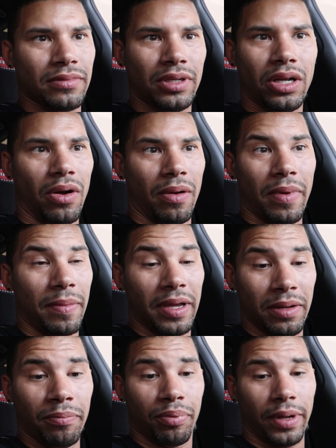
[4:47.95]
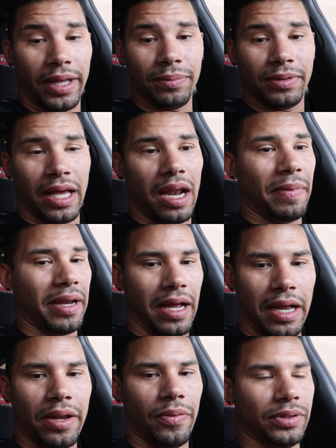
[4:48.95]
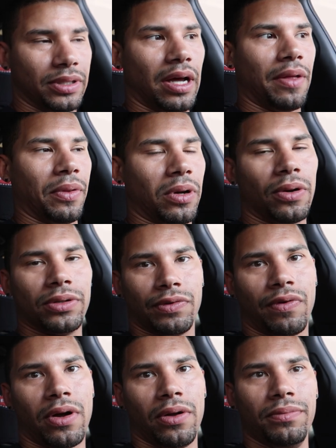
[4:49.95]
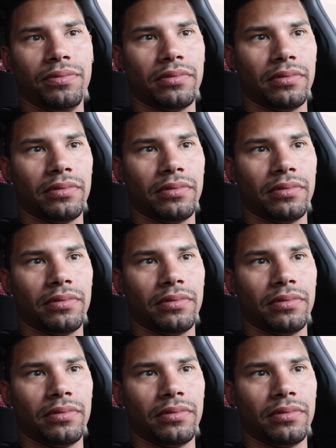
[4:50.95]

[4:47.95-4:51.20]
you know, I'm, I'm getting pretty upset. I mean, I know it's not the car's fault.